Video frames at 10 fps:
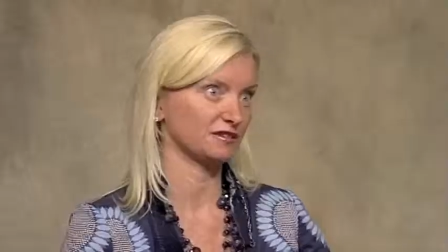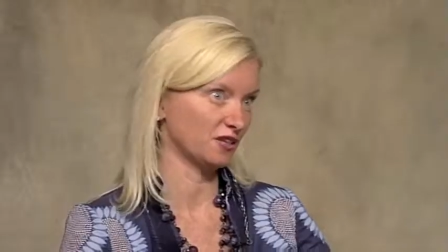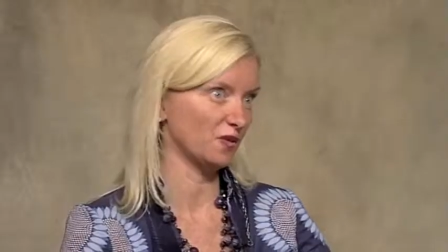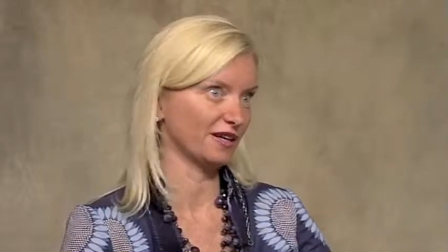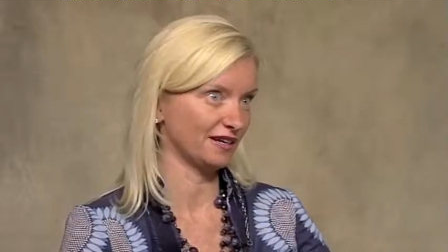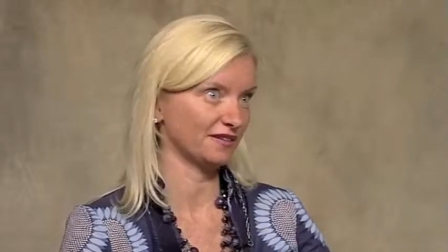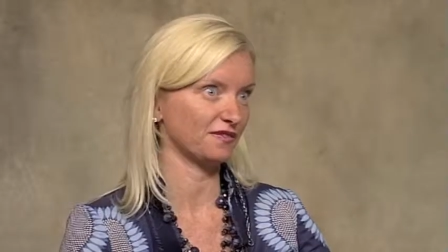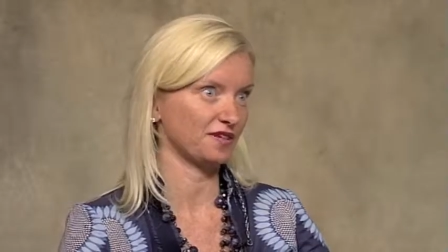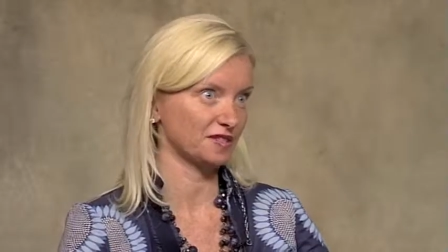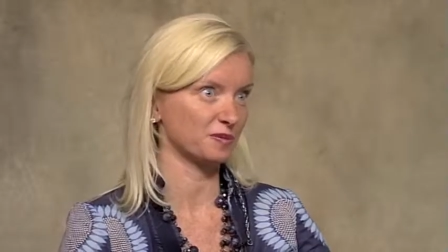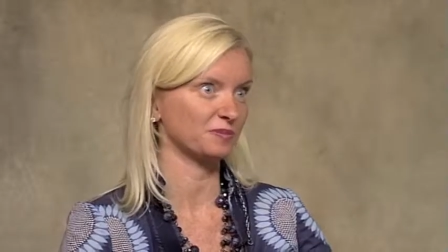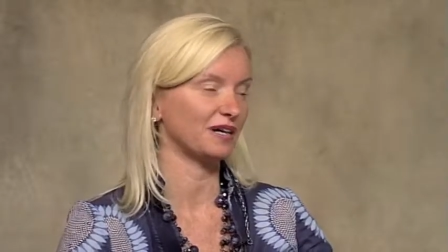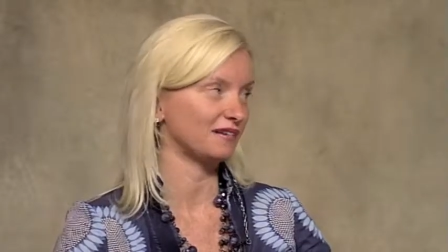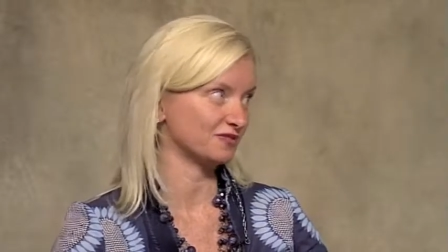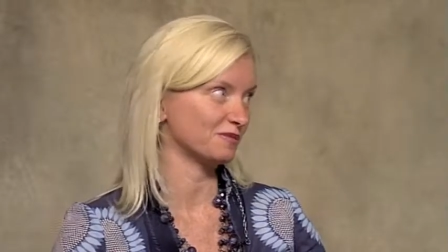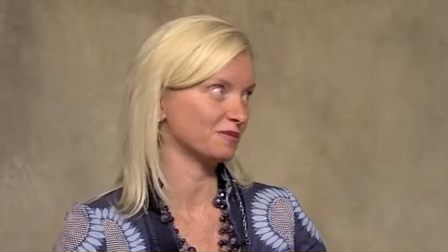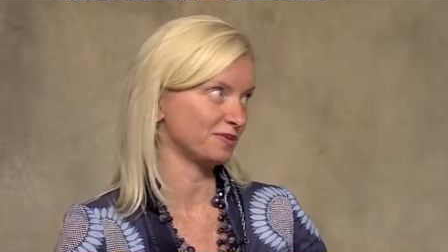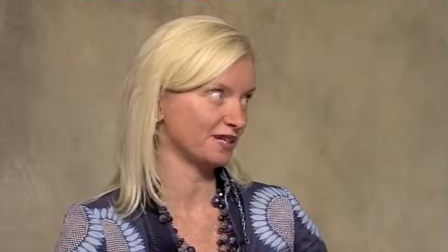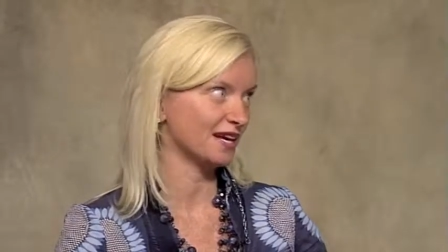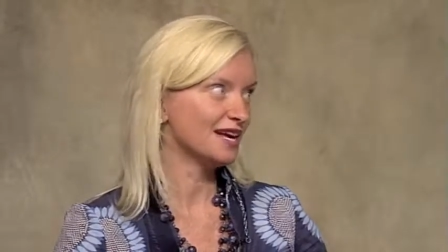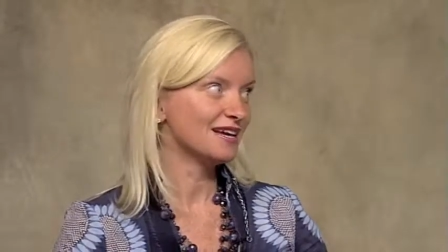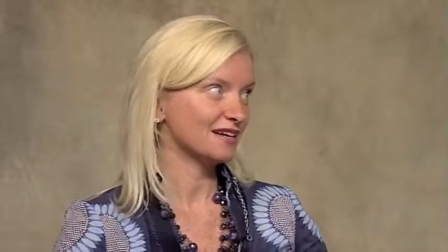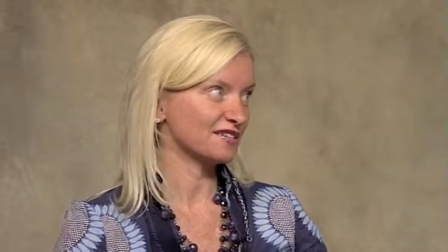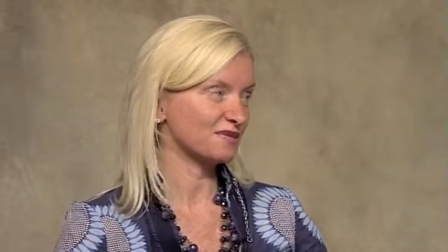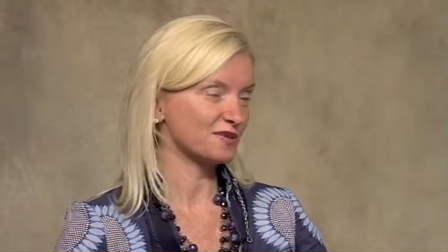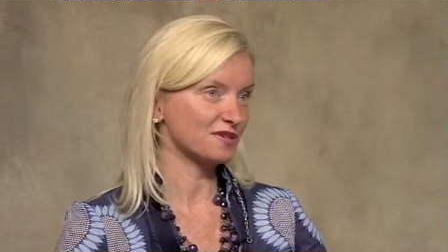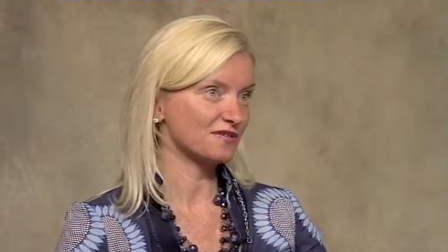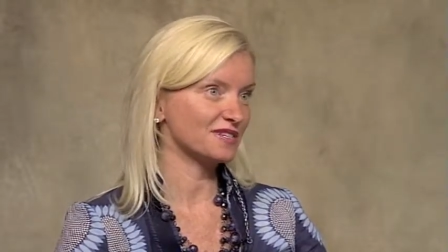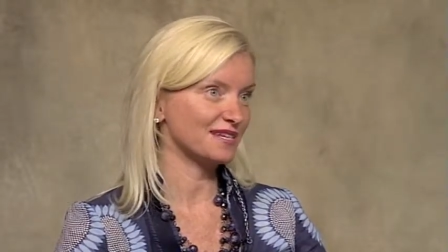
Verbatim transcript: going onto the Facebook platform and putting customer service.